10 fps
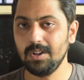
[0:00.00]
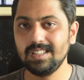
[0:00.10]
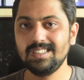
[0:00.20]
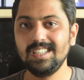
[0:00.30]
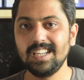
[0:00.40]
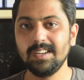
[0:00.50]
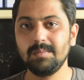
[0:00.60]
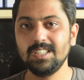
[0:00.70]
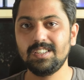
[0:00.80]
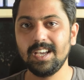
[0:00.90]
this didn't take
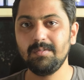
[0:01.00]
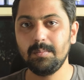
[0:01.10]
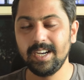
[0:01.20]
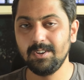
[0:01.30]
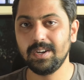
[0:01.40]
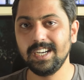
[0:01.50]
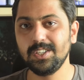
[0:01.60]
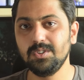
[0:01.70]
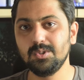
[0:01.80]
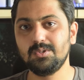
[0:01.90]
much time for me to get
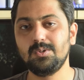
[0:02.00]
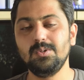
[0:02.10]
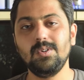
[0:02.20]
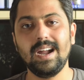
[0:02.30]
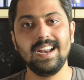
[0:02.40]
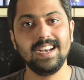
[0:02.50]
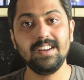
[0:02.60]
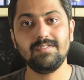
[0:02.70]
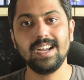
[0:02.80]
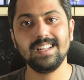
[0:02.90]
used to, and I did
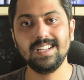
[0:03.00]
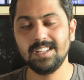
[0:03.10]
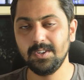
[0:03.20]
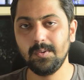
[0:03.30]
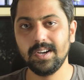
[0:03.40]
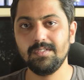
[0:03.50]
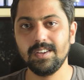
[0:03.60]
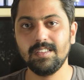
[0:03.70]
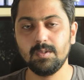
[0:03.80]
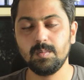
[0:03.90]
find that the new
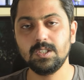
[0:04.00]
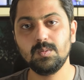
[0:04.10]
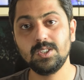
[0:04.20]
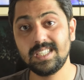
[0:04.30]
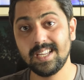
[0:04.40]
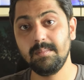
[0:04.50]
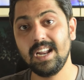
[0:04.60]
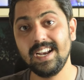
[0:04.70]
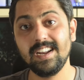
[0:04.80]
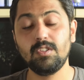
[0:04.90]
interface is much more
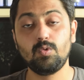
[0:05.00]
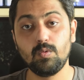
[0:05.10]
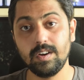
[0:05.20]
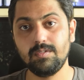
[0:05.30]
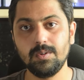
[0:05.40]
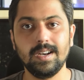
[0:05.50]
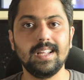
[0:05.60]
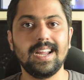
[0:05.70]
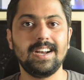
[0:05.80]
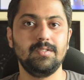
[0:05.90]
streamlined and swift to
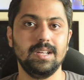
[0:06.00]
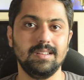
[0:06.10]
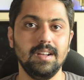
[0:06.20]
interact with.